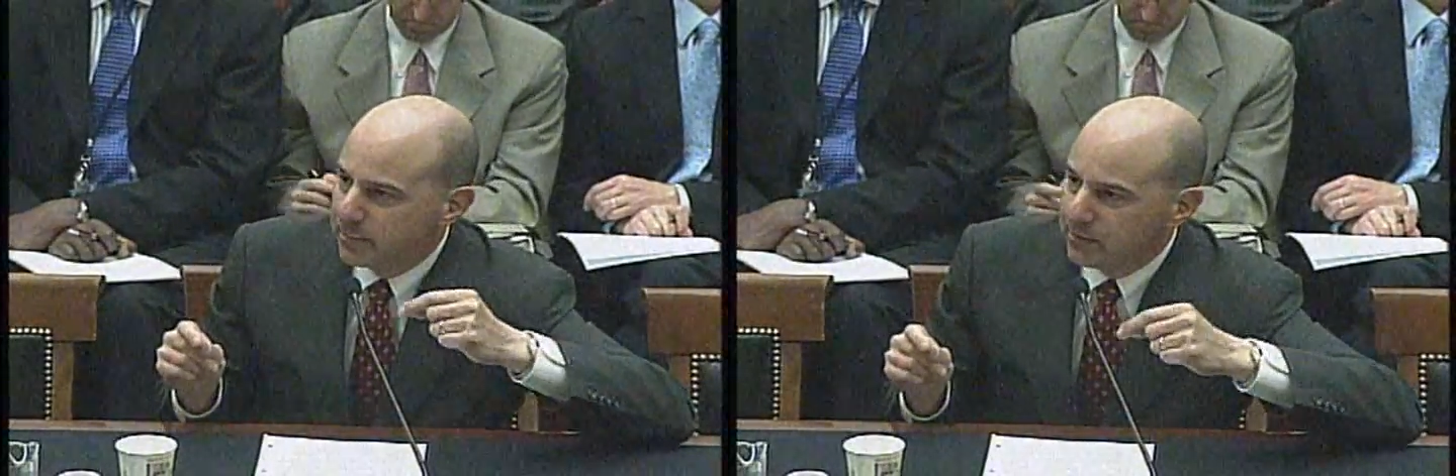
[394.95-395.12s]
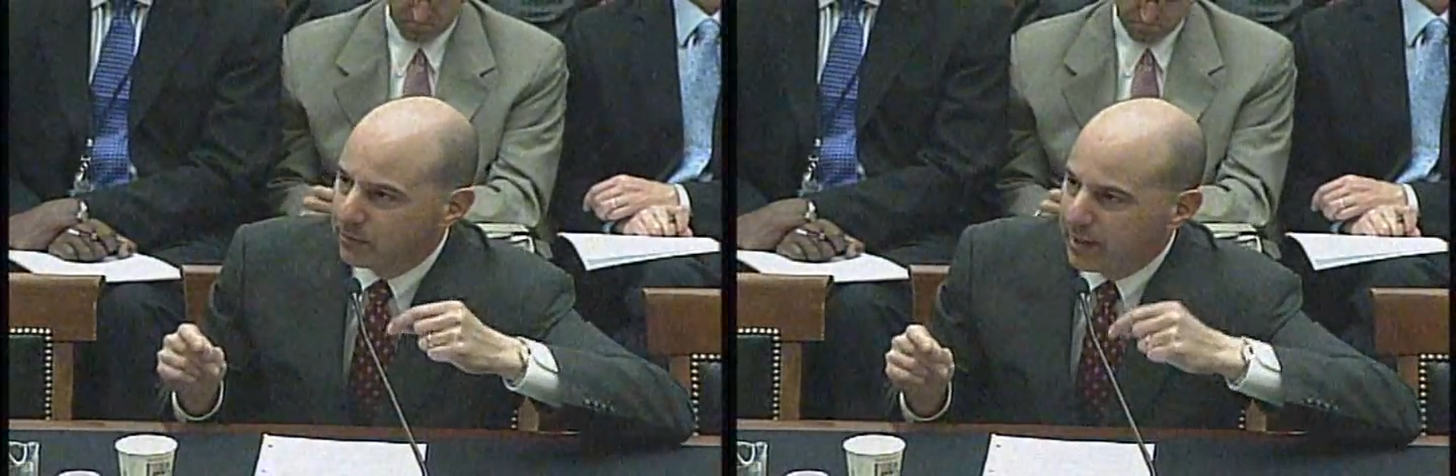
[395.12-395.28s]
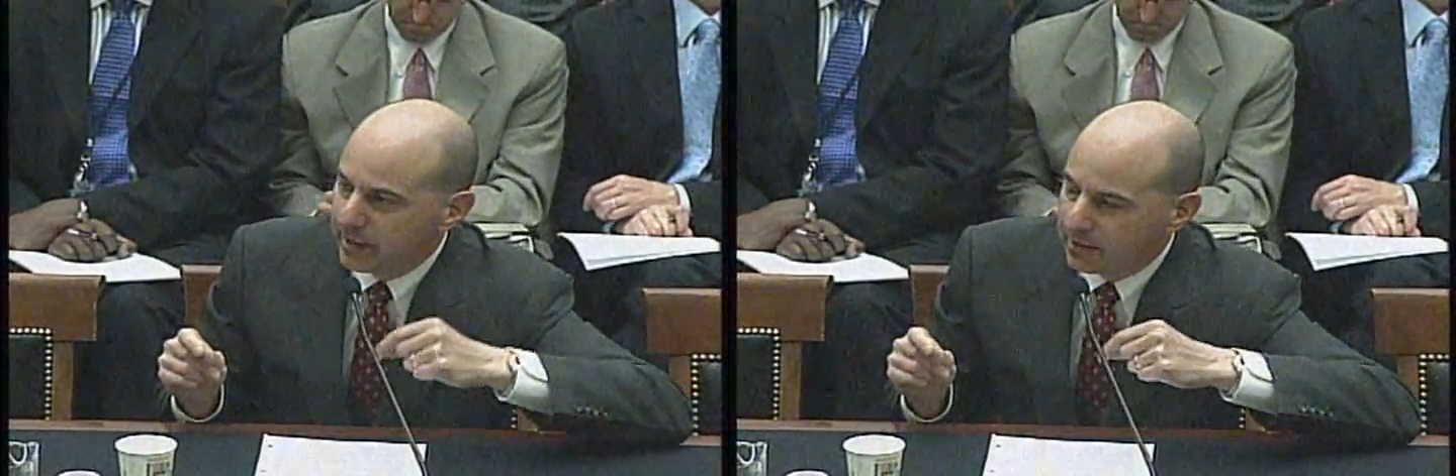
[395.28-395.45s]

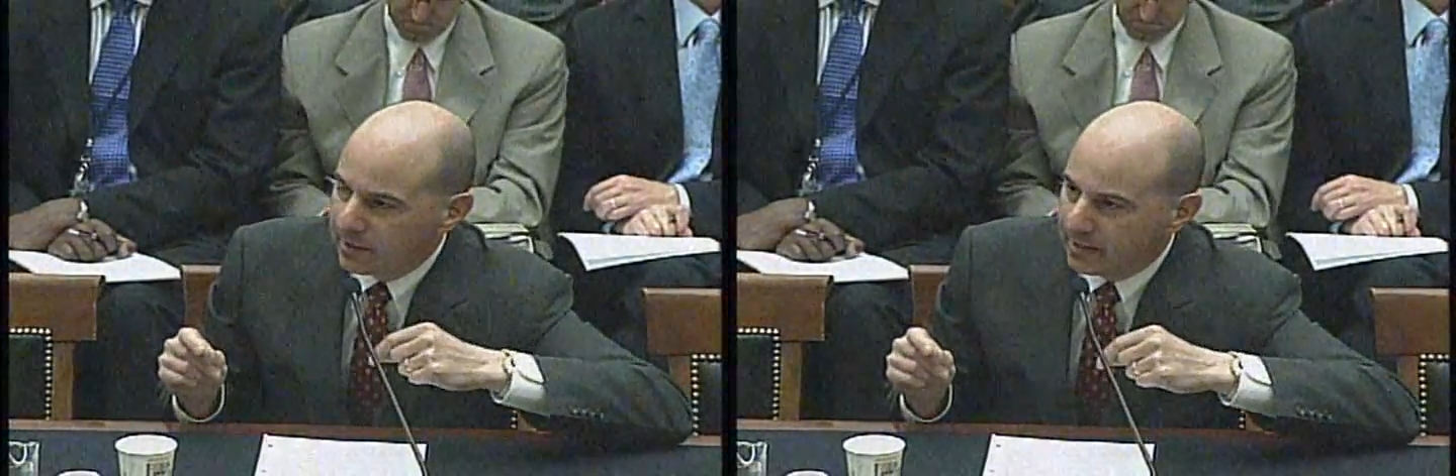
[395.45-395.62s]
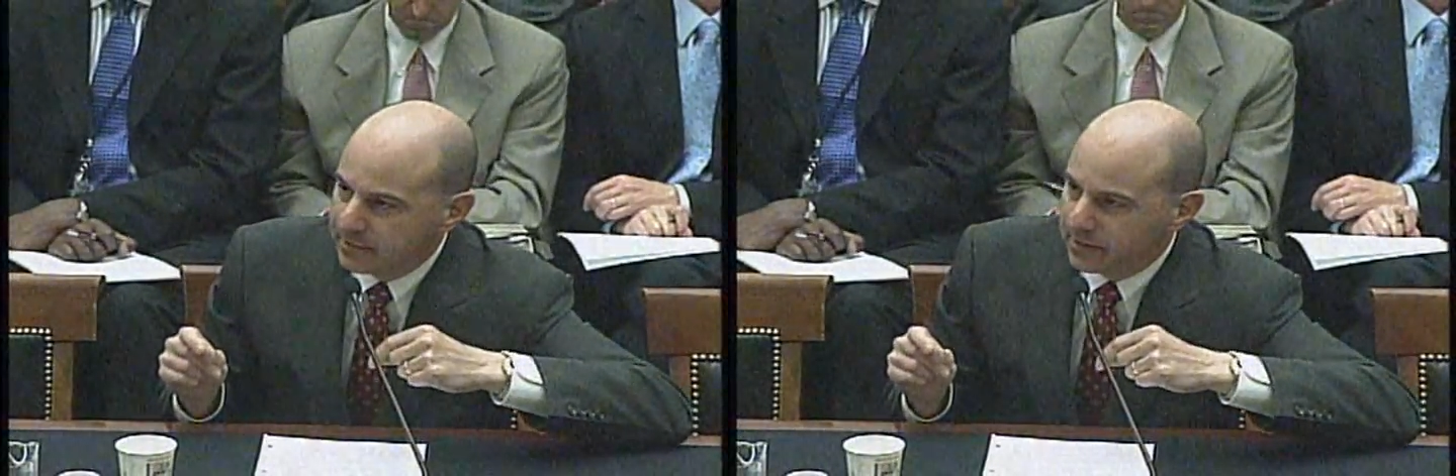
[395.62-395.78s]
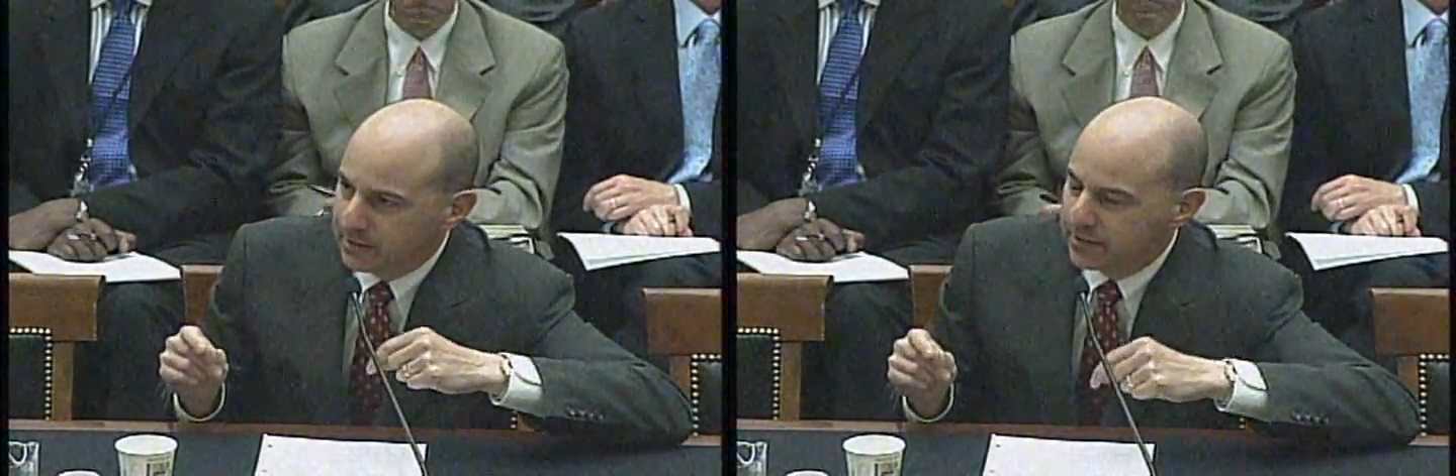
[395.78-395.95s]
being
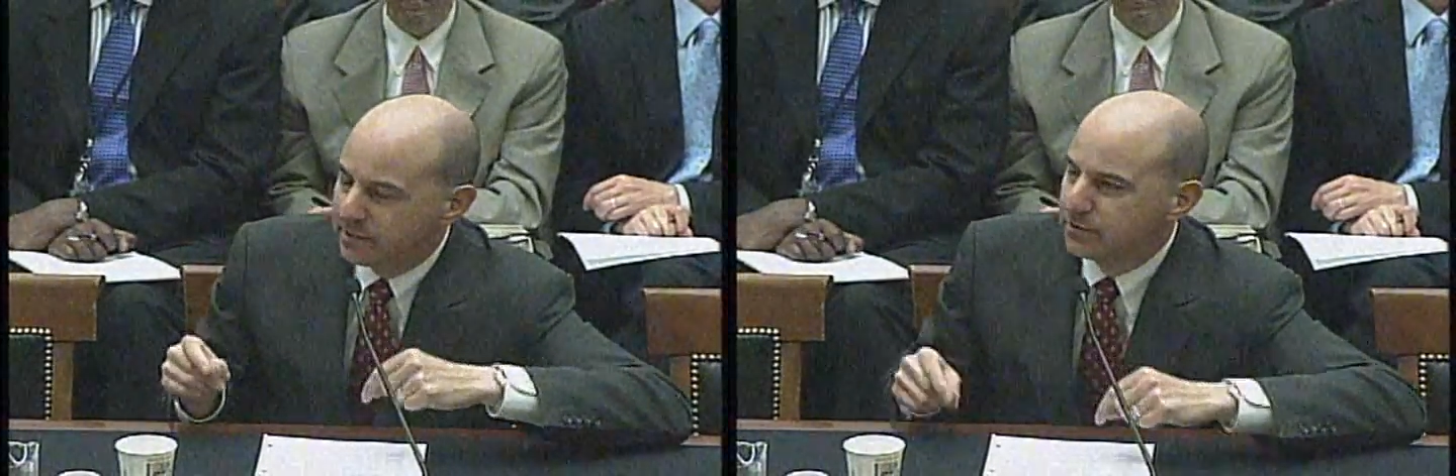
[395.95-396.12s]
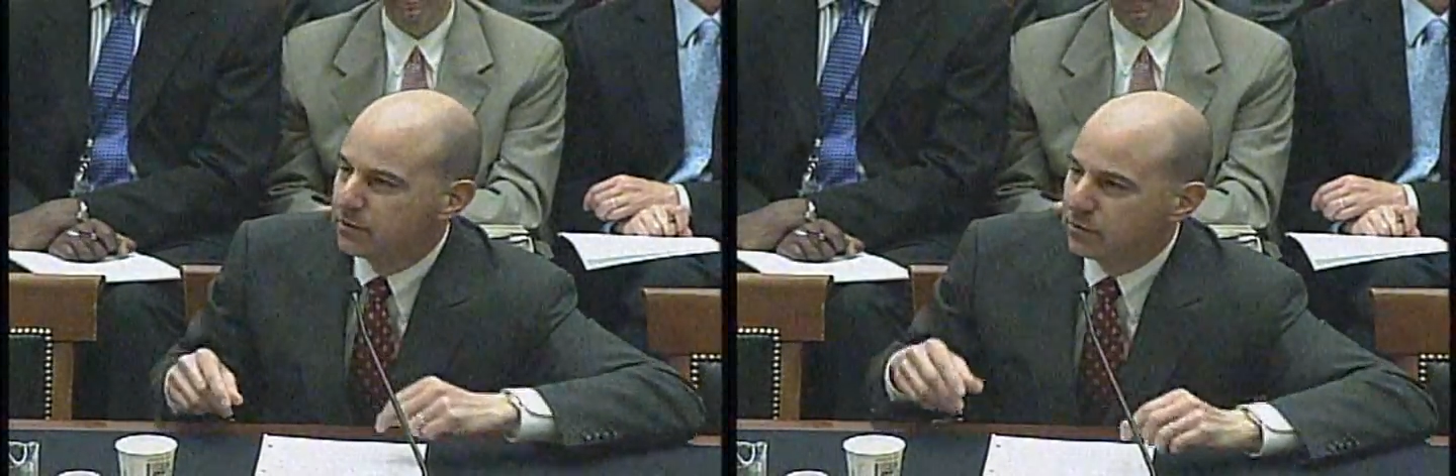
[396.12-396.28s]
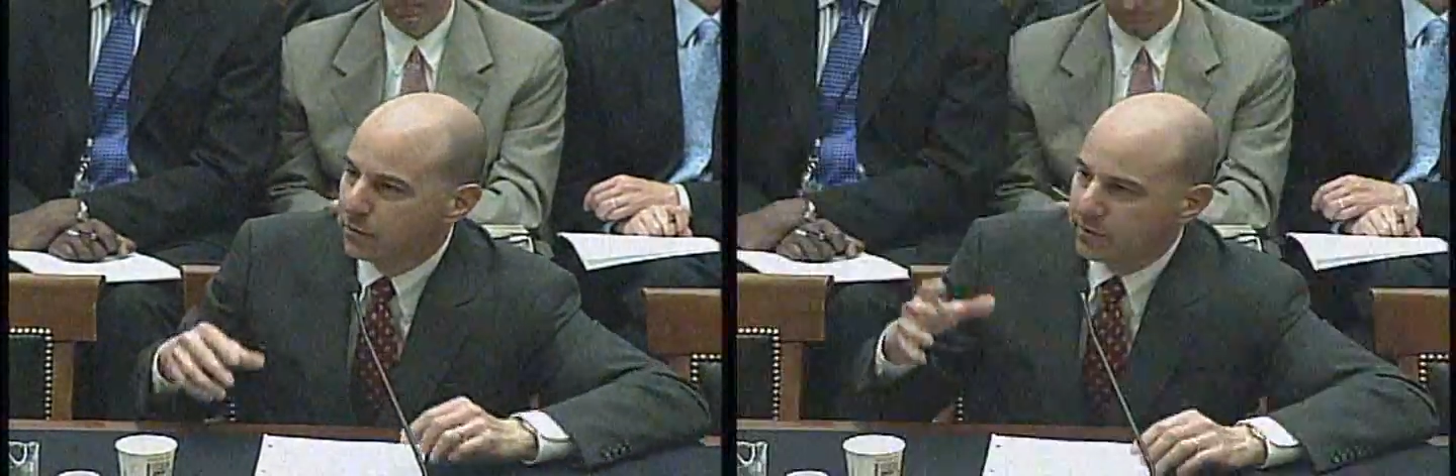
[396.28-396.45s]
recognized in the
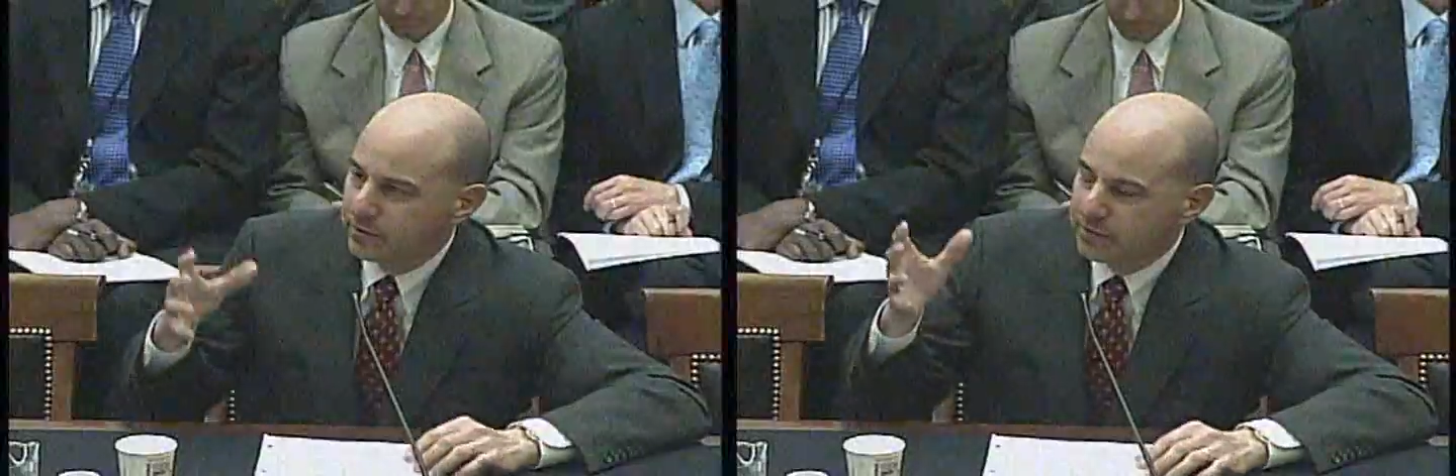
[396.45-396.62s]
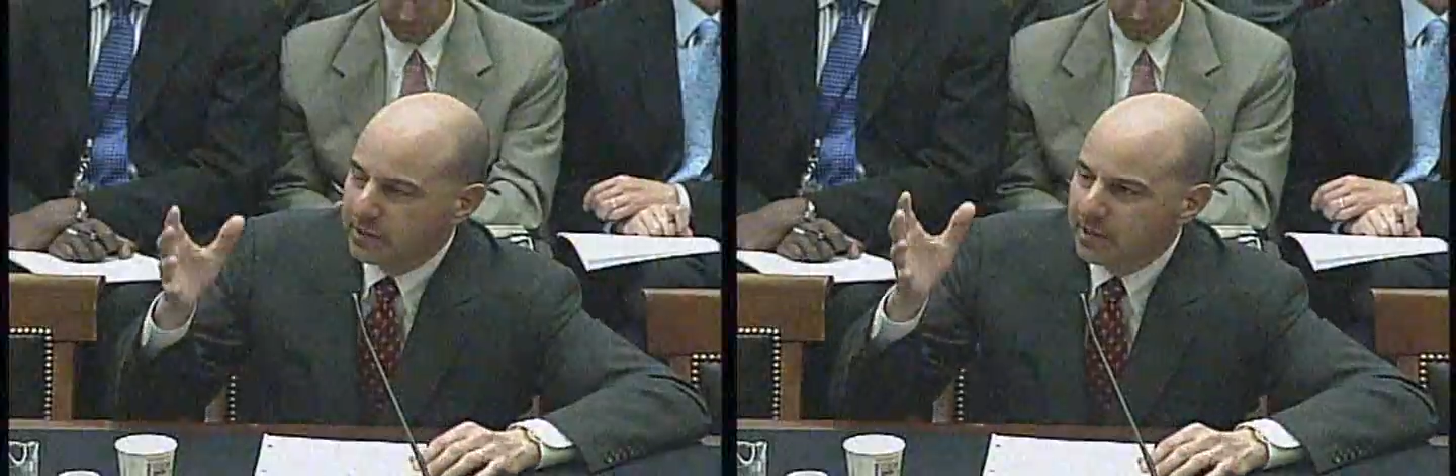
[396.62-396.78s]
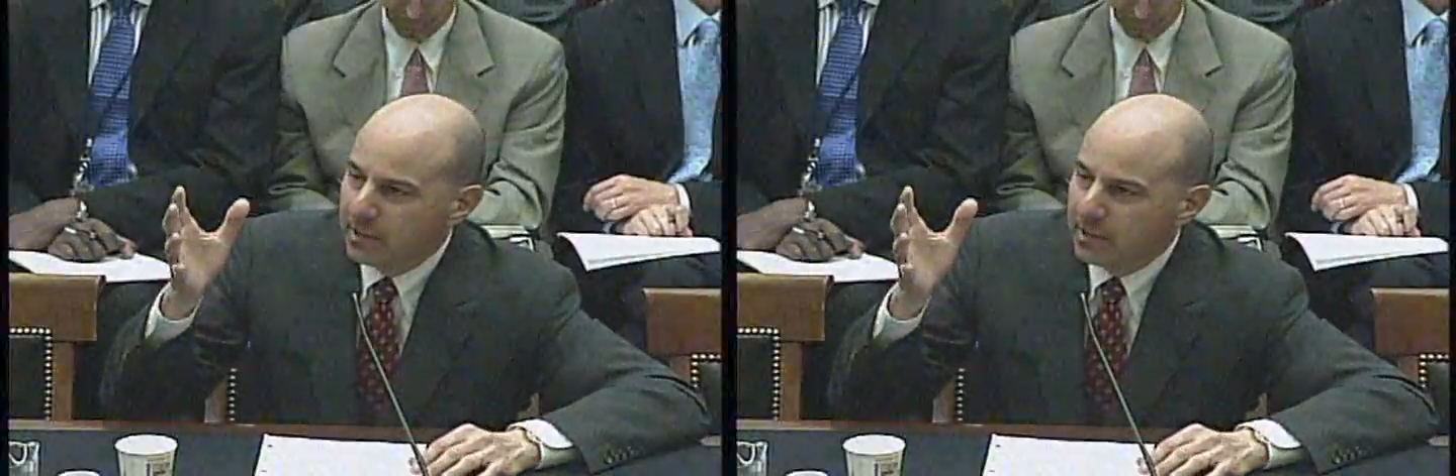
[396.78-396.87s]
district courts.